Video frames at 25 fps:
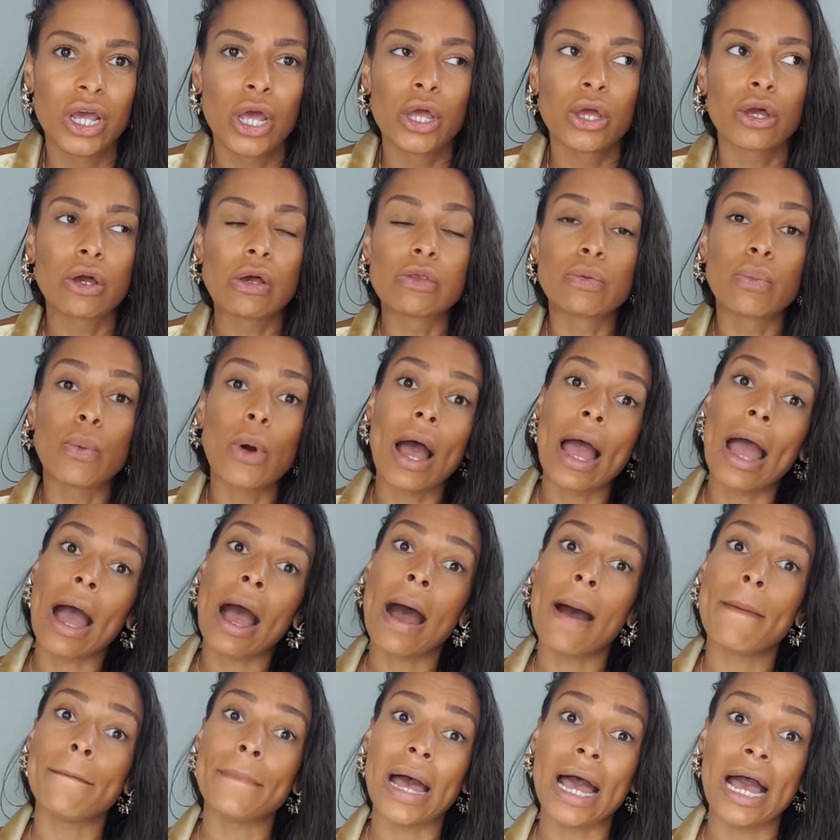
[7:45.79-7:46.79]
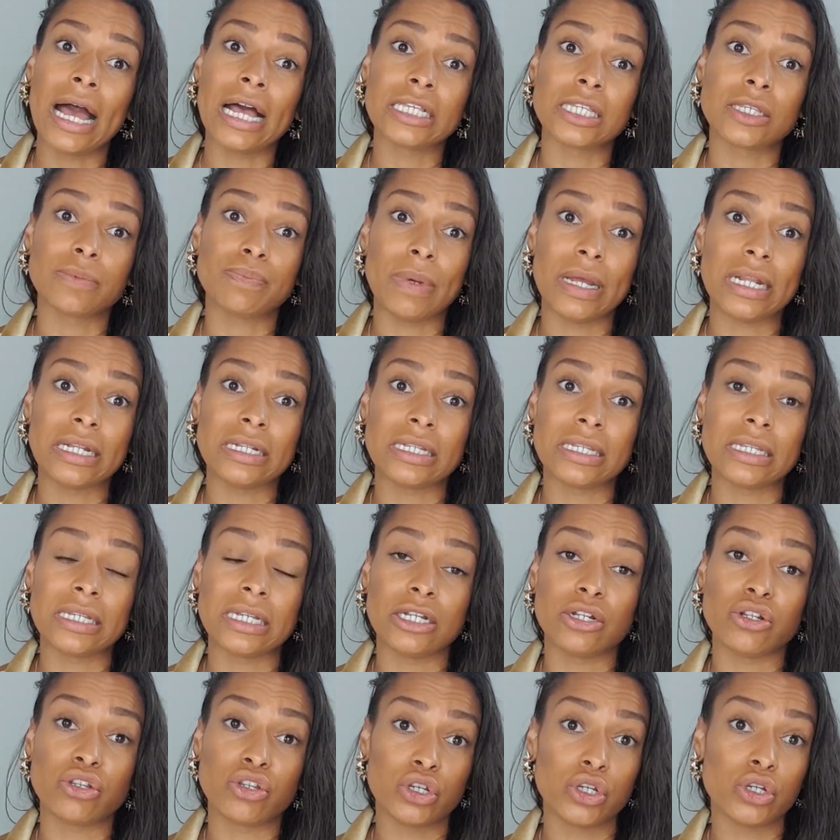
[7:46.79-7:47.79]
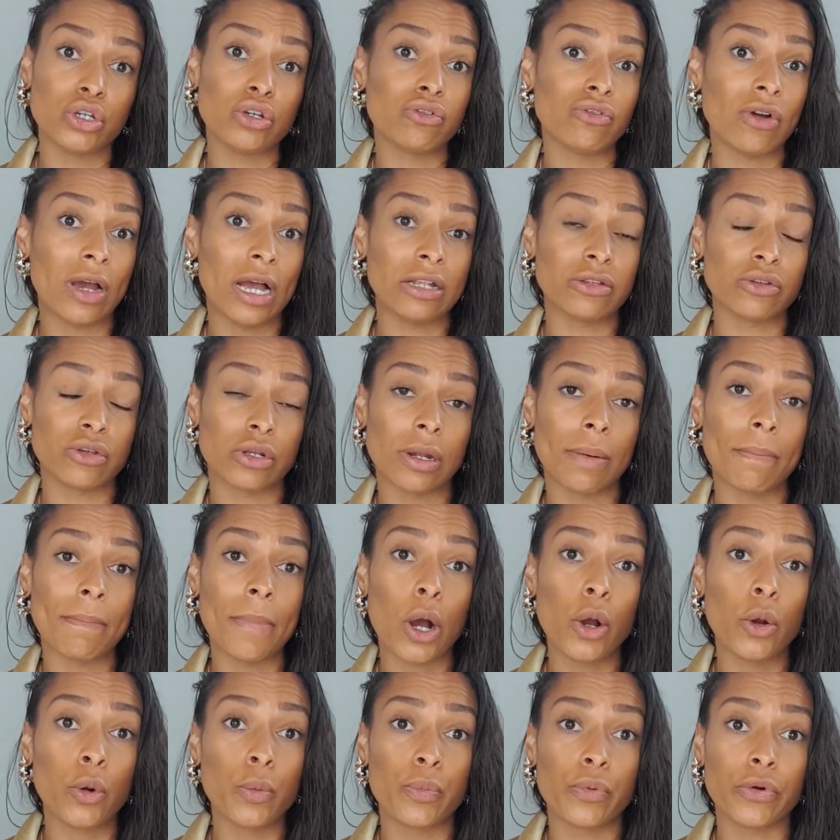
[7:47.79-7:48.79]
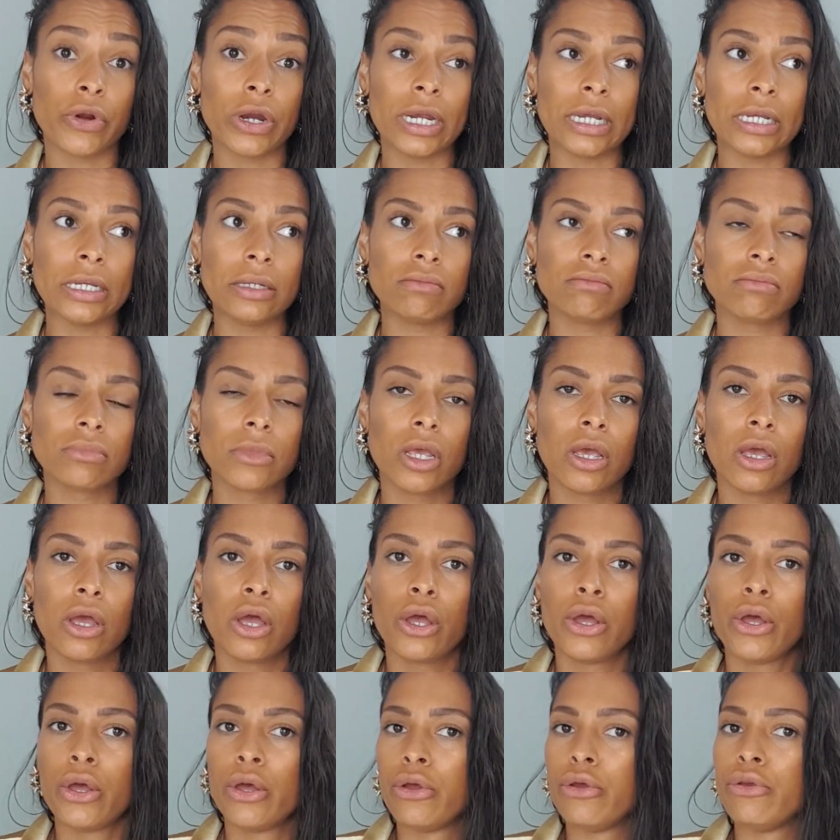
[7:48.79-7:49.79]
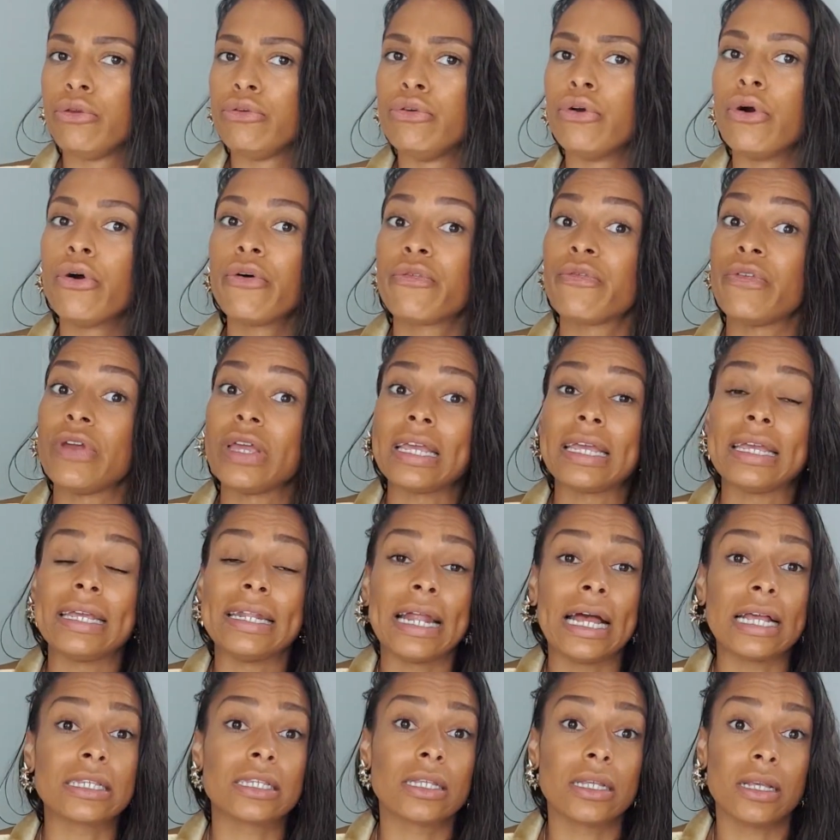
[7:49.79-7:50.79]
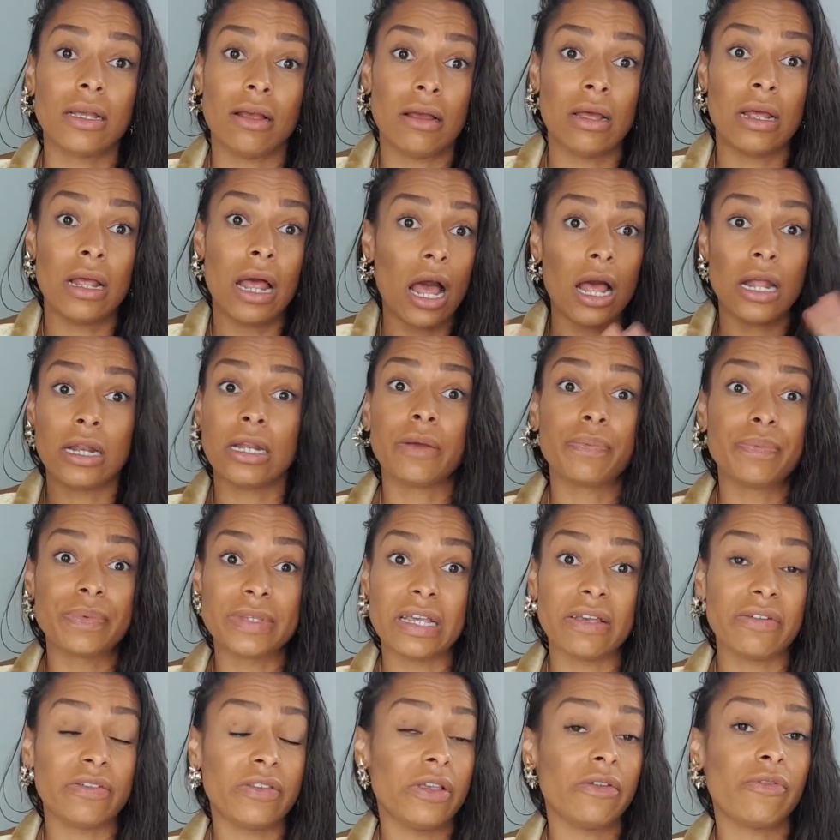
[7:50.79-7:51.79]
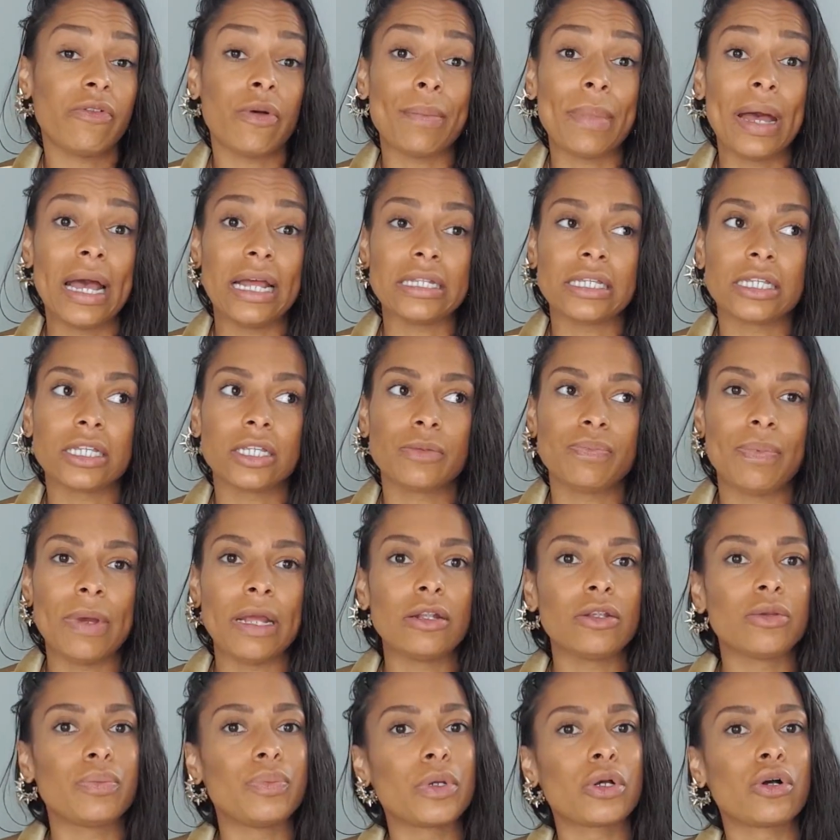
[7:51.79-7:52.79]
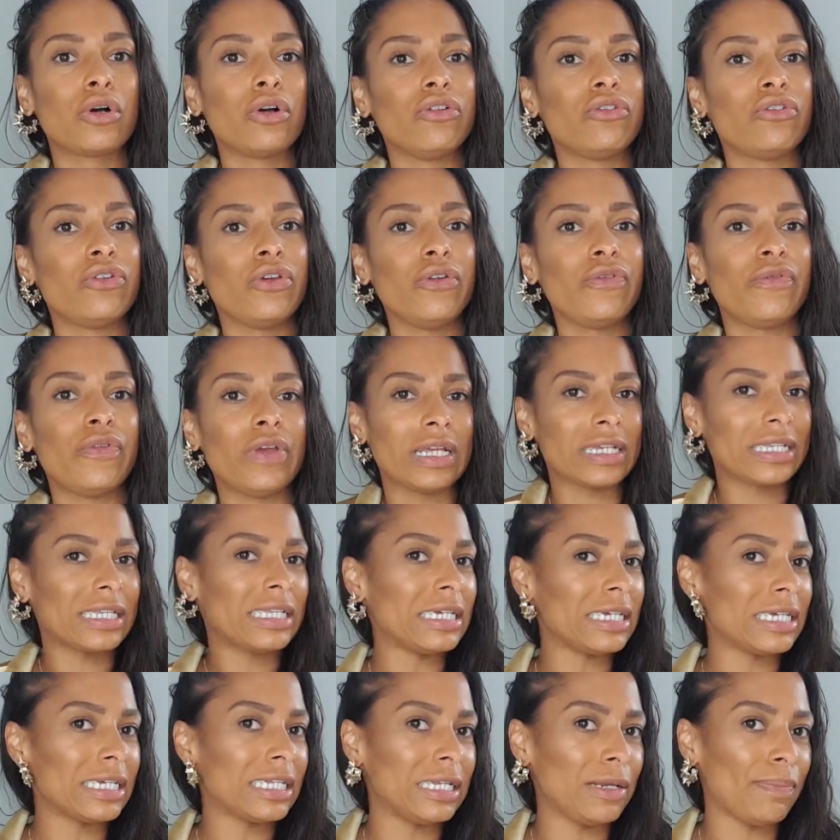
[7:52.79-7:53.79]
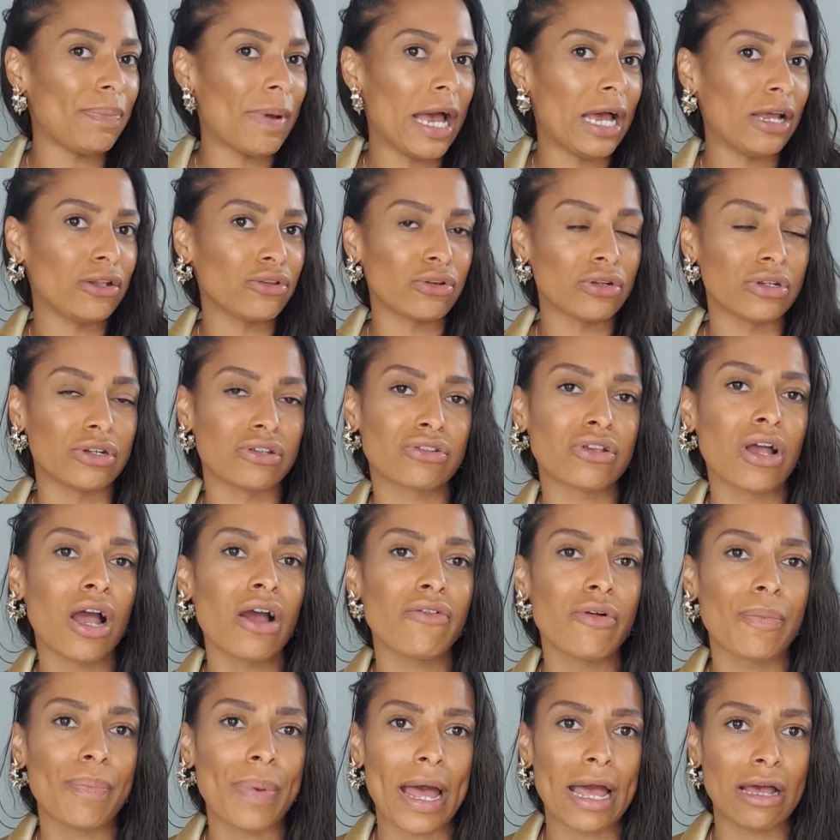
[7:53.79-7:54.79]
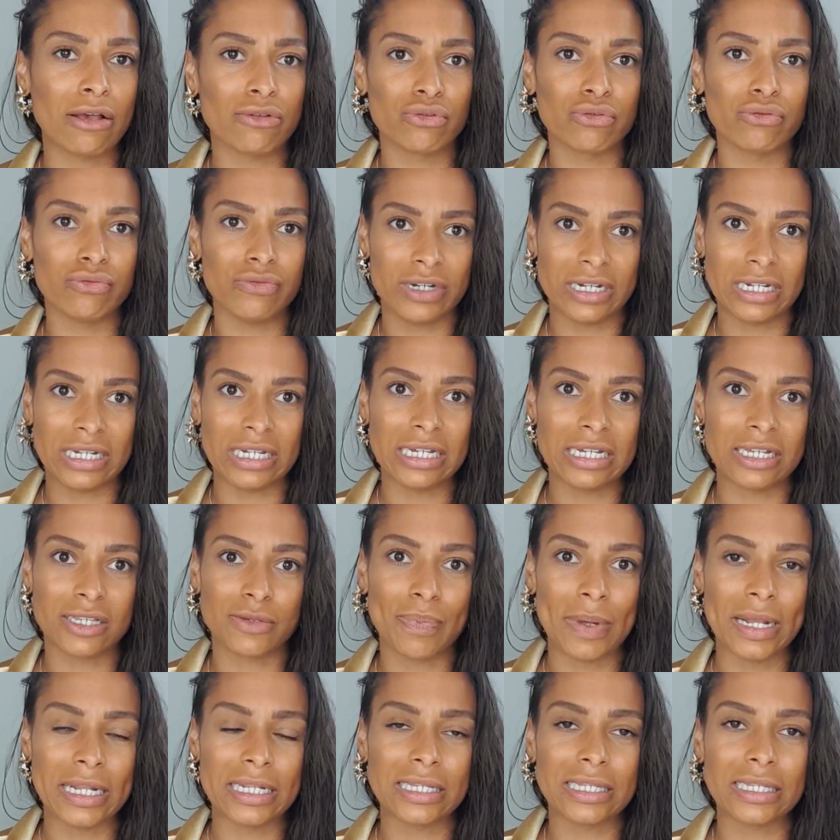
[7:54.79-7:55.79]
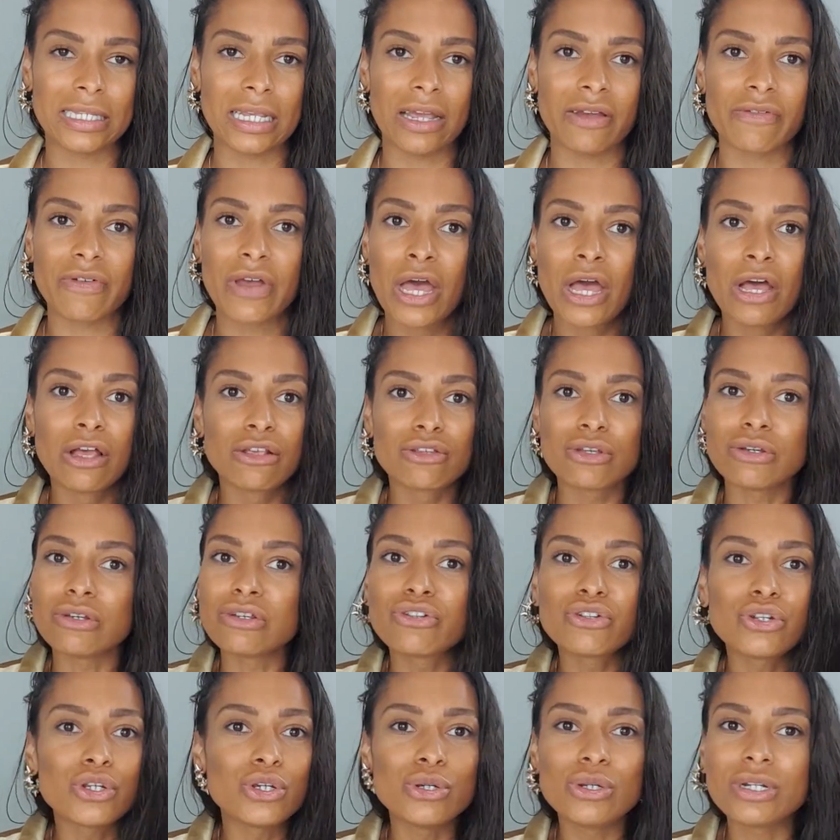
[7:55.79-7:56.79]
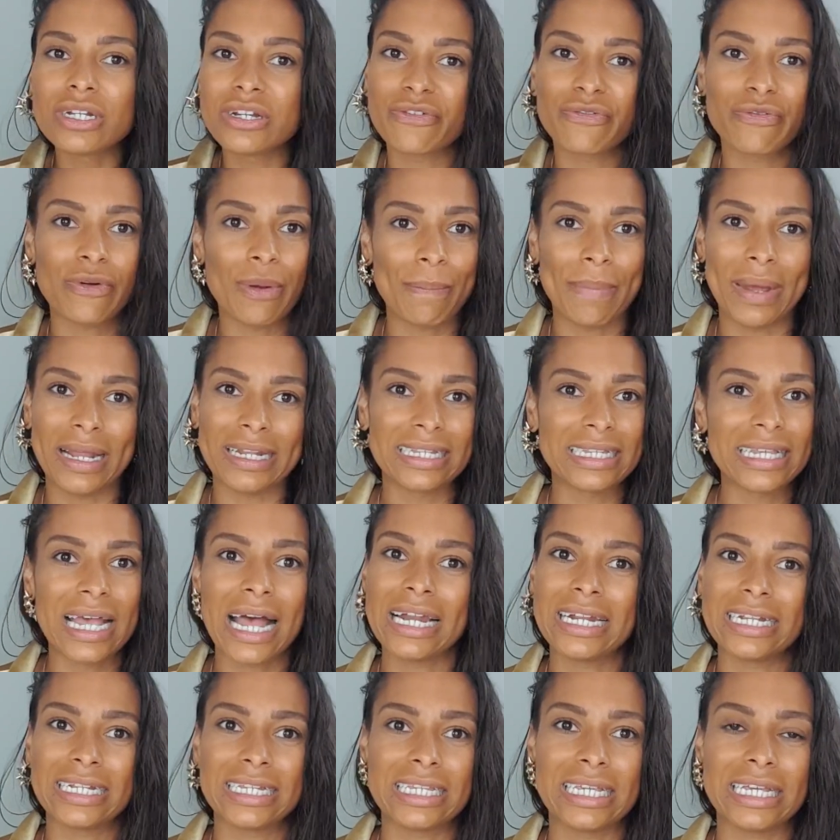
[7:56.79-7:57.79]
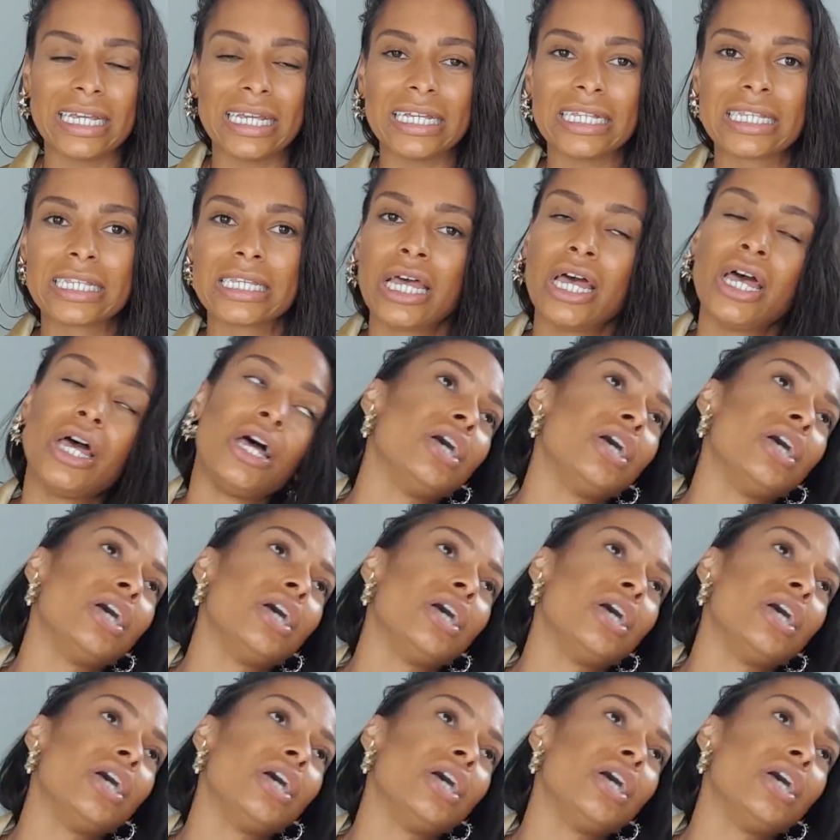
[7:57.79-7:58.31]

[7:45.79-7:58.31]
Because while I'm at spending £2,000 on a Mulberry, you're thinking that's an obsessive amount to spend because you think £60 on a Zara bag's already expensive. So it's 2 different mentalities.